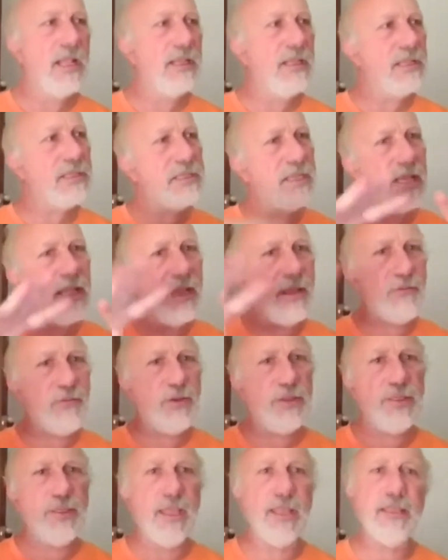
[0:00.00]
Let's get
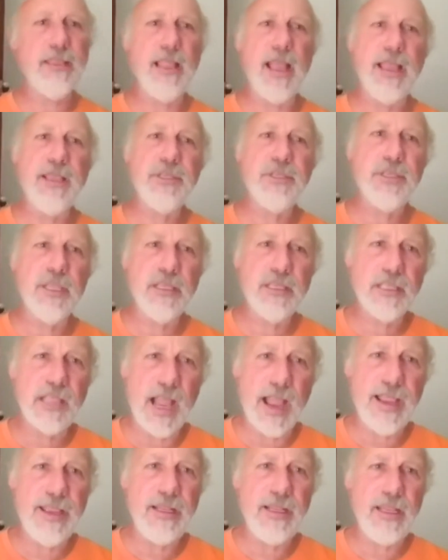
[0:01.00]
everything nice and
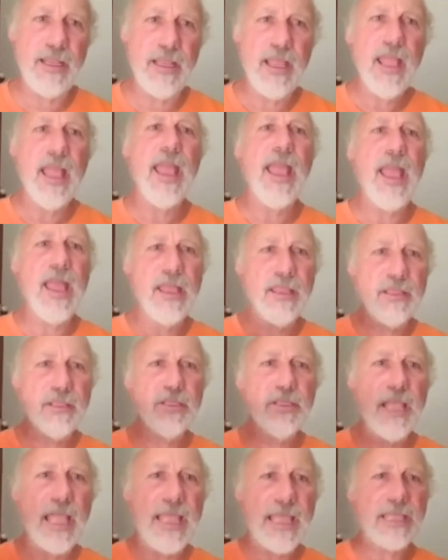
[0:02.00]
tidy and
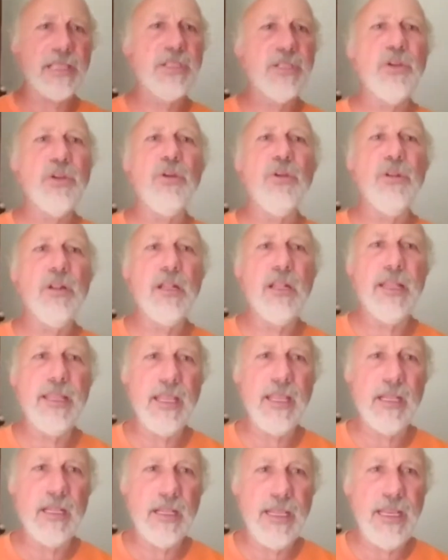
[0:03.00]

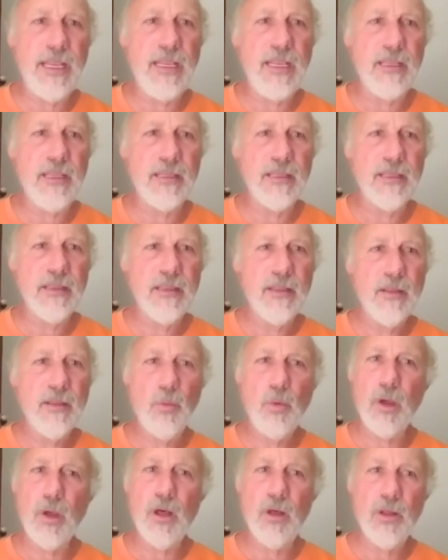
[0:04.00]
externally clean.
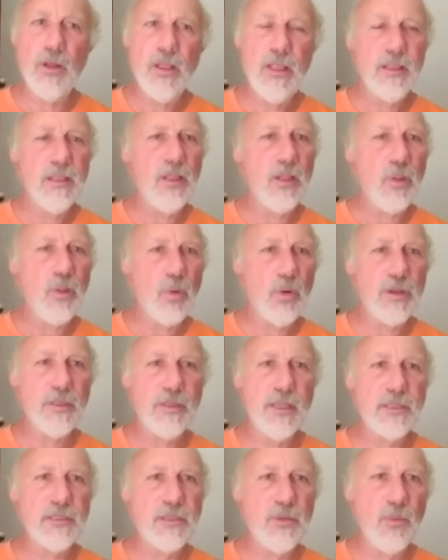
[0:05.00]
Well, the
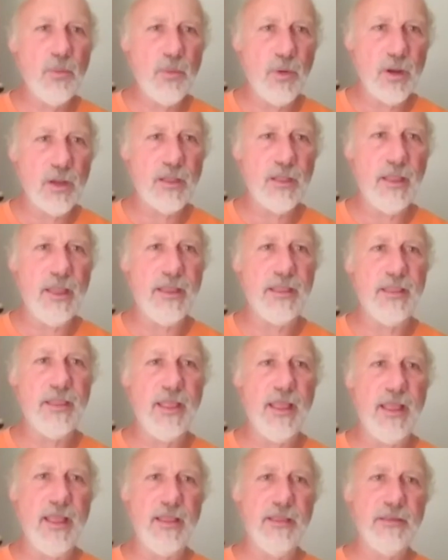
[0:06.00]
Lord doesn't work like
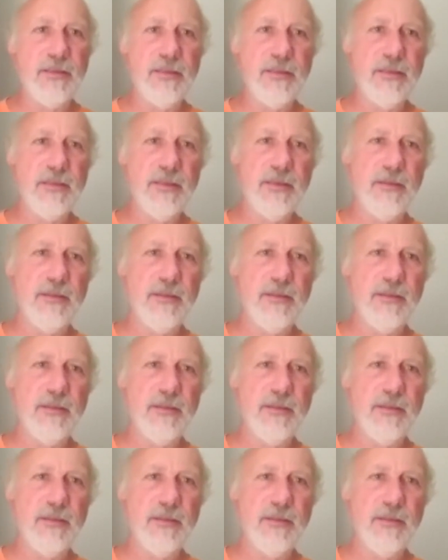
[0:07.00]
that.